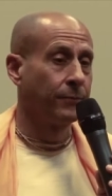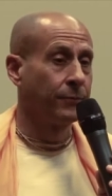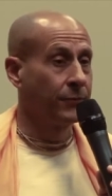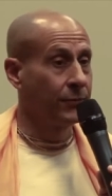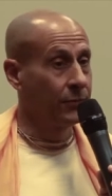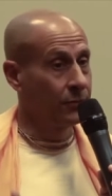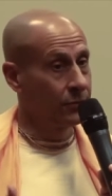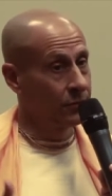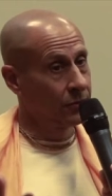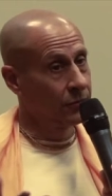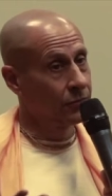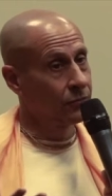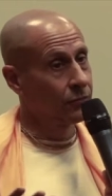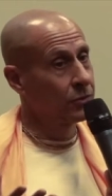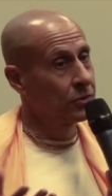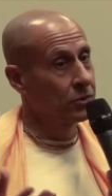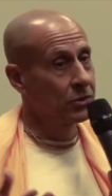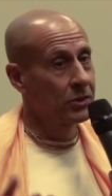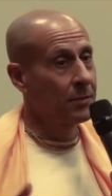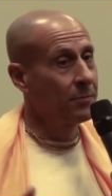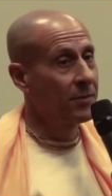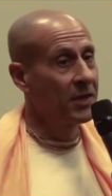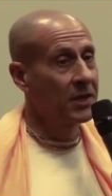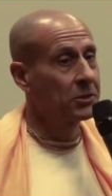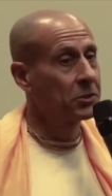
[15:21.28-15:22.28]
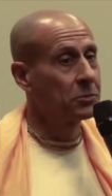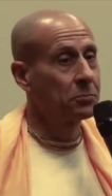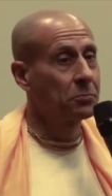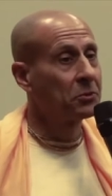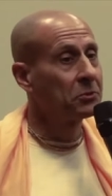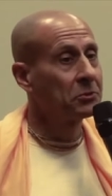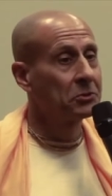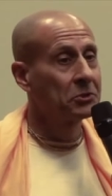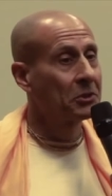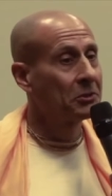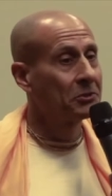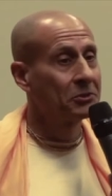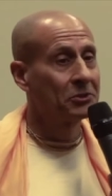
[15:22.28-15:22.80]
This is what some
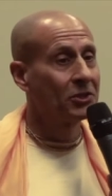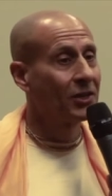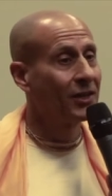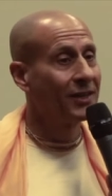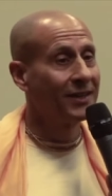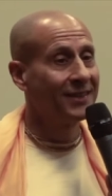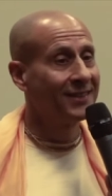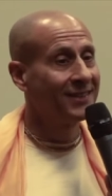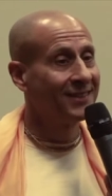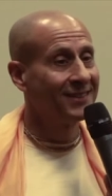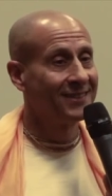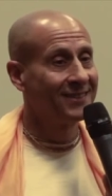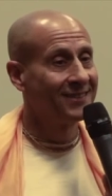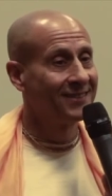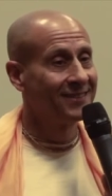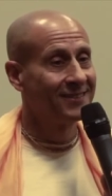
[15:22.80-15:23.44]
experts are saying.